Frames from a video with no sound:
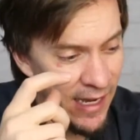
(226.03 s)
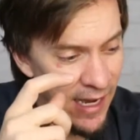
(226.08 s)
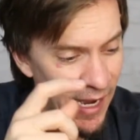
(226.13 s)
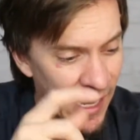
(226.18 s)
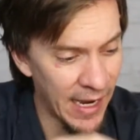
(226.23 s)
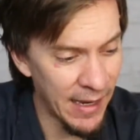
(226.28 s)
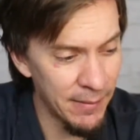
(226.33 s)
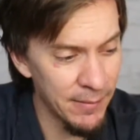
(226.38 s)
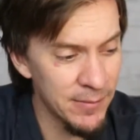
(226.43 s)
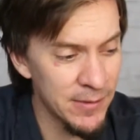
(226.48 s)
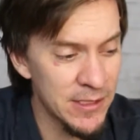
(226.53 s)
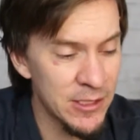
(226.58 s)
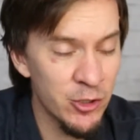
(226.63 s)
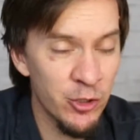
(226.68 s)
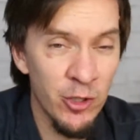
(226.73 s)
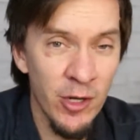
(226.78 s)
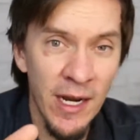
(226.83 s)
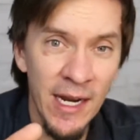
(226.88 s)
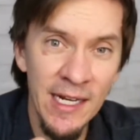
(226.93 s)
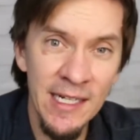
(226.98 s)
I'm
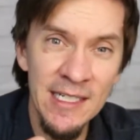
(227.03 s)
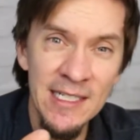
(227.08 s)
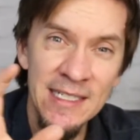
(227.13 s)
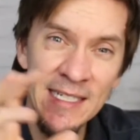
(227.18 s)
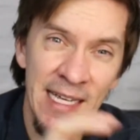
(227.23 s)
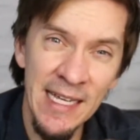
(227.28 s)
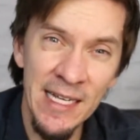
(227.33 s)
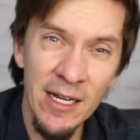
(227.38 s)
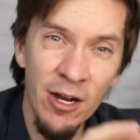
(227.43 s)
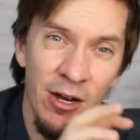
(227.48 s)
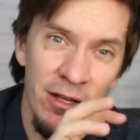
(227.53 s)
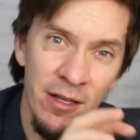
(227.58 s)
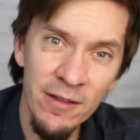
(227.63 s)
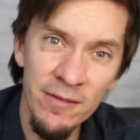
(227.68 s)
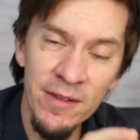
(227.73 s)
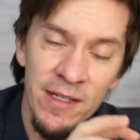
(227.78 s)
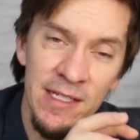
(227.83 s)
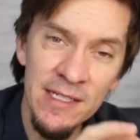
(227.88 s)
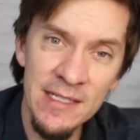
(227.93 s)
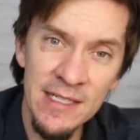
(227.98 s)
trying to take all of
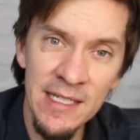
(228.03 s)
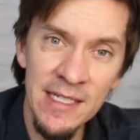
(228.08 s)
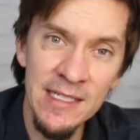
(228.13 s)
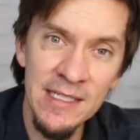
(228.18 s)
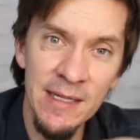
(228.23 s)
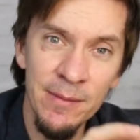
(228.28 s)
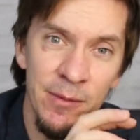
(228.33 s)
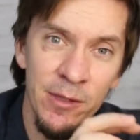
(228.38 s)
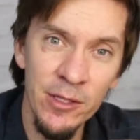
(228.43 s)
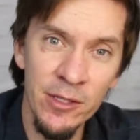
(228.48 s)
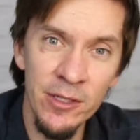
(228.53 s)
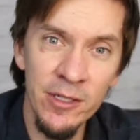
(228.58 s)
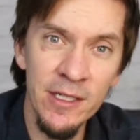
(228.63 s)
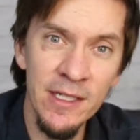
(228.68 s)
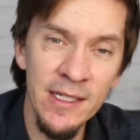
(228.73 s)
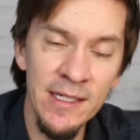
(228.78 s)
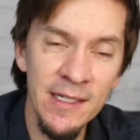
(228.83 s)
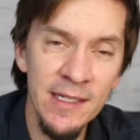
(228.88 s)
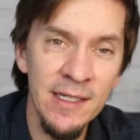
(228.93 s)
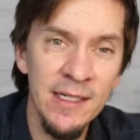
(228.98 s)
these things I'm
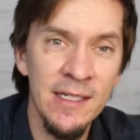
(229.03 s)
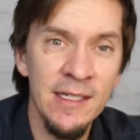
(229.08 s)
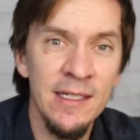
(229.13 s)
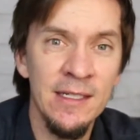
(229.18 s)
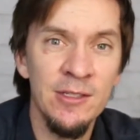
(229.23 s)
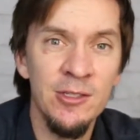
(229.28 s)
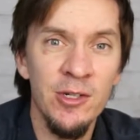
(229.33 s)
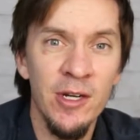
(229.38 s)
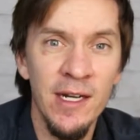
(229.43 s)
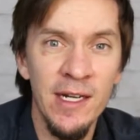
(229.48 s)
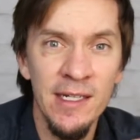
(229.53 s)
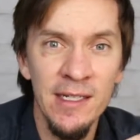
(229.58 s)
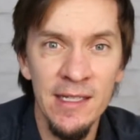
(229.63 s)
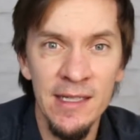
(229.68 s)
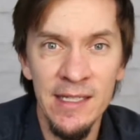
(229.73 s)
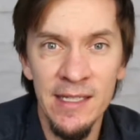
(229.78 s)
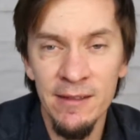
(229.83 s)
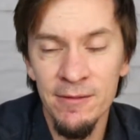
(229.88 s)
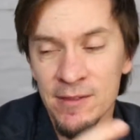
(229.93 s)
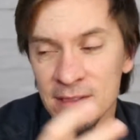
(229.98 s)
learning, trying to
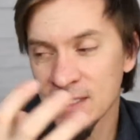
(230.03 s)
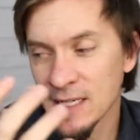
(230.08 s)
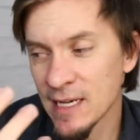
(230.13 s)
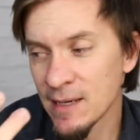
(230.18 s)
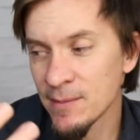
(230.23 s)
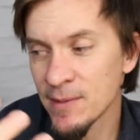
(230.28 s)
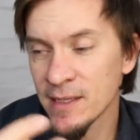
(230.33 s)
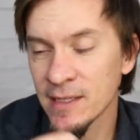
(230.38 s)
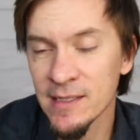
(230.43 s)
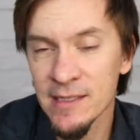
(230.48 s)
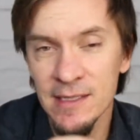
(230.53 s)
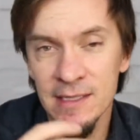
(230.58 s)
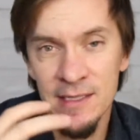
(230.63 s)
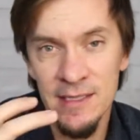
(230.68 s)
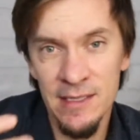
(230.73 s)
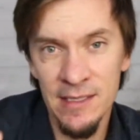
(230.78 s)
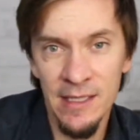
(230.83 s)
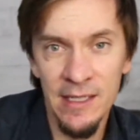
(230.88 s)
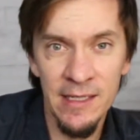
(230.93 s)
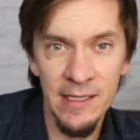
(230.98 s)
leave Sam
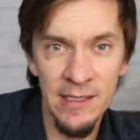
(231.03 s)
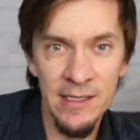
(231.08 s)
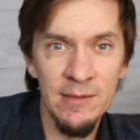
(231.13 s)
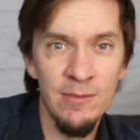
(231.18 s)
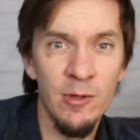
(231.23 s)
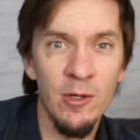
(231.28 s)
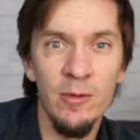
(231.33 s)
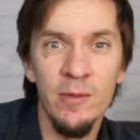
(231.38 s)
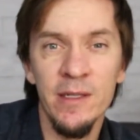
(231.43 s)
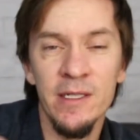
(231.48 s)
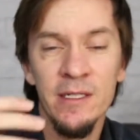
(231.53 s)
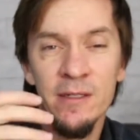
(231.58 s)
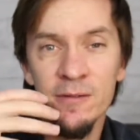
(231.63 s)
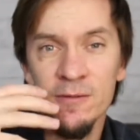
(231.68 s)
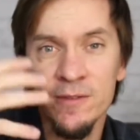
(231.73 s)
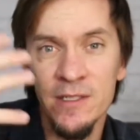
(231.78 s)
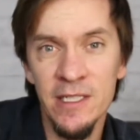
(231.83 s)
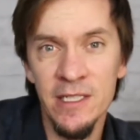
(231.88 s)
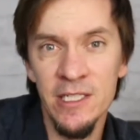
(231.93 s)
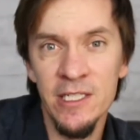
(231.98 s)
his moment
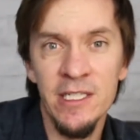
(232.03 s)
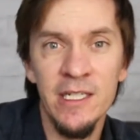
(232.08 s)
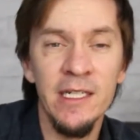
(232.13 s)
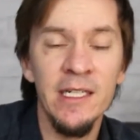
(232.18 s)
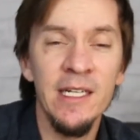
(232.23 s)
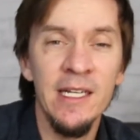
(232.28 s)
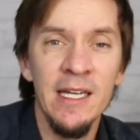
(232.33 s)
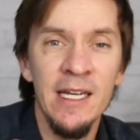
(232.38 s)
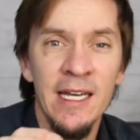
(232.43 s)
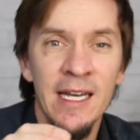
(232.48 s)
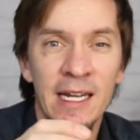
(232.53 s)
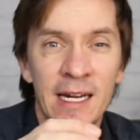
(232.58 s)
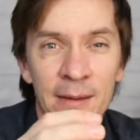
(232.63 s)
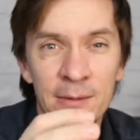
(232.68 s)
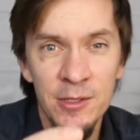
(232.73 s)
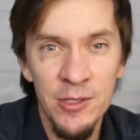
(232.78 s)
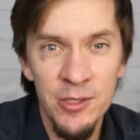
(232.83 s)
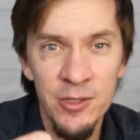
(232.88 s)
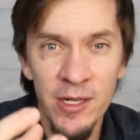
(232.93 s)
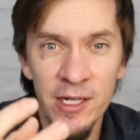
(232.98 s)
of teaching, and I'm
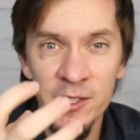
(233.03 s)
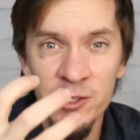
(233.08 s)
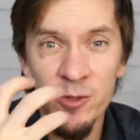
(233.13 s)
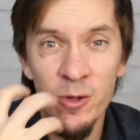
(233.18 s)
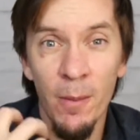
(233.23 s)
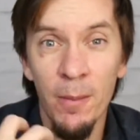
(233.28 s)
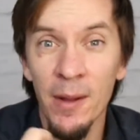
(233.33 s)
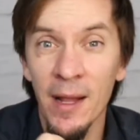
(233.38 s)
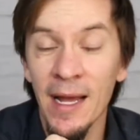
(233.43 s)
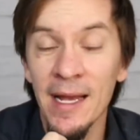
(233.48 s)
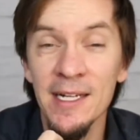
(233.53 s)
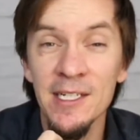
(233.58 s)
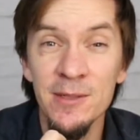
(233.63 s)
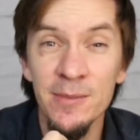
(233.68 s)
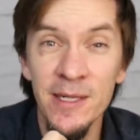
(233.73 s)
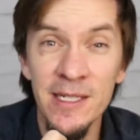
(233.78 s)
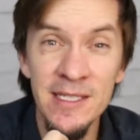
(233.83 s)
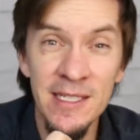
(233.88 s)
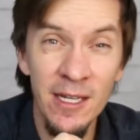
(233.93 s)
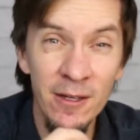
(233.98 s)
just trying to apply it to
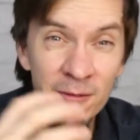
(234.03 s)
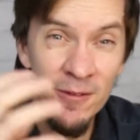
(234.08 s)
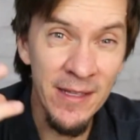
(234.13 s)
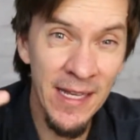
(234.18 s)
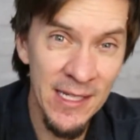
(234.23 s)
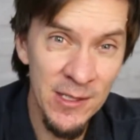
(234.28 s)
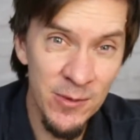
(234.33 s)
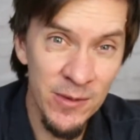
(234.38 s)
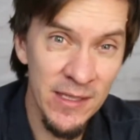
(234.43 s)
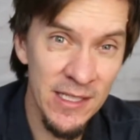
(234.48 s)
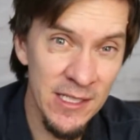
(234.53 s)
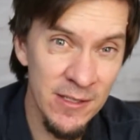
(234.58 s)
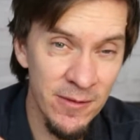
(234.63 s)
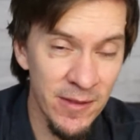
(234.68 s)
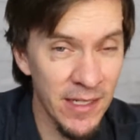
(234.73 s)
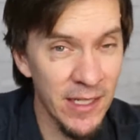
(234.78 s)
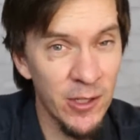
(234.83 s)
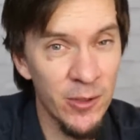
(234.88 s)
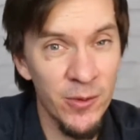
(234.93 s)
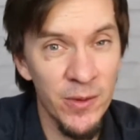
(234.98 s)
myself, and that's what this
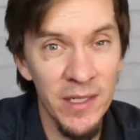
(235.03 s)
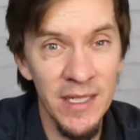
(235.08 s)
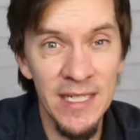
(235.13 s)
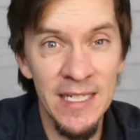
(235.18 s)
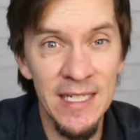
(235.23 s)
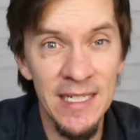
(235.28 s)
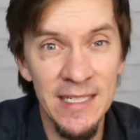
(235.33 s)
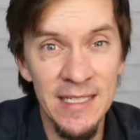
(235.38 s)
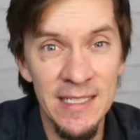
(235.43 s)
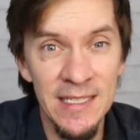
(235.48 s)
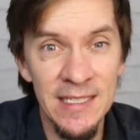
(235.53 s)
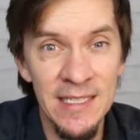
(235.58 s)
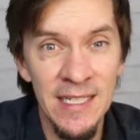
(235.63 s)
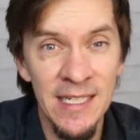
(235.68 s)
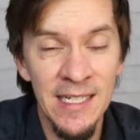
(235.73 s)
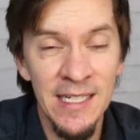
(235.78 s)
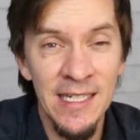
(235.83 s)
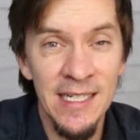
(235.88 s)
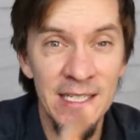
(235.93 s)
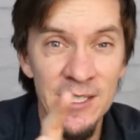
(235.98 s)
video really is
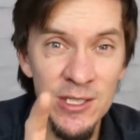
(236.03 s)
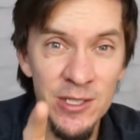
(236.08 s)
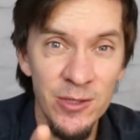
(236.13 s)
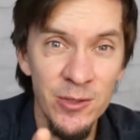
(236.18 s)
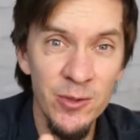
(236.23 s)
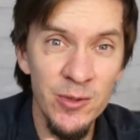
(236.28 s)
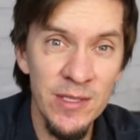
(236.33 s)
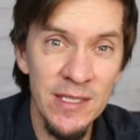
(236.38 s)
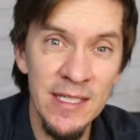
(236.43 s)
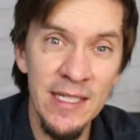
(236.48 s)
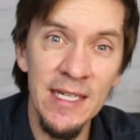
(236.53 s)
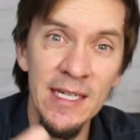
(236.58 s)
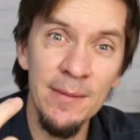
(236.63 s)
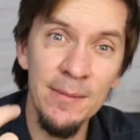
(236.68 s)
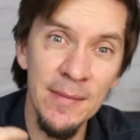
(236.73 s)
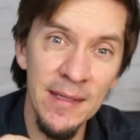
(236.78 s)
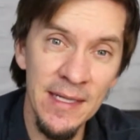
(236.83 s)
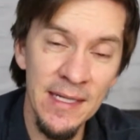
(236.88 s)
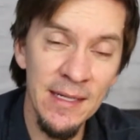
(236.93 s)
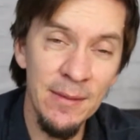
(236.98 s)
you seeing
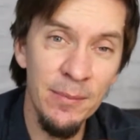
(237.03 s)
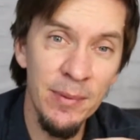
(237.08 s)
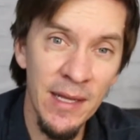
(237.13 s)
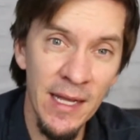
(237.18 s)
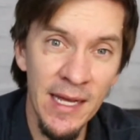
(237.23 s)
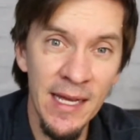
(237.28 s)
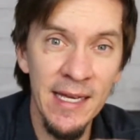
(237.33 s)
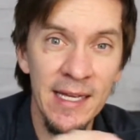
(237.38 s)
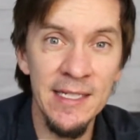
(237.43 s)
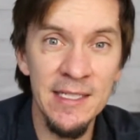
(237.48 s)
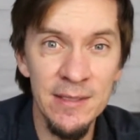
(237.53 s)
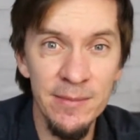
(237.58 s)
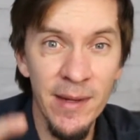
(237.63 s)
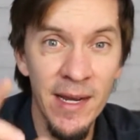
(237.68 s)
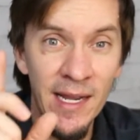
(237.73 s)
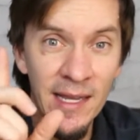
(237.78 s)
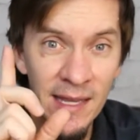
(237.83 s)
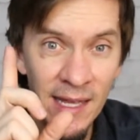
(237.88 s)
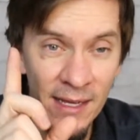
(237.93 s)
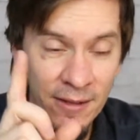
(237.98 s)
me applying it to
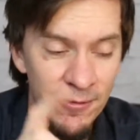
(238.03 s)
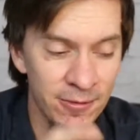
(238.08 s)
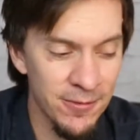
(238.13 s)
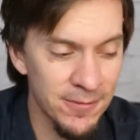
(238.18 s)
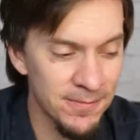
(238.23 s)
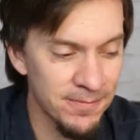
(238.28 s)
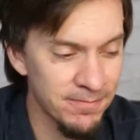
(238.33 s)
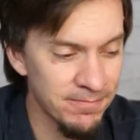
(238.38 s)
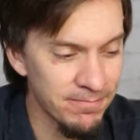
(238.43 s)
my life.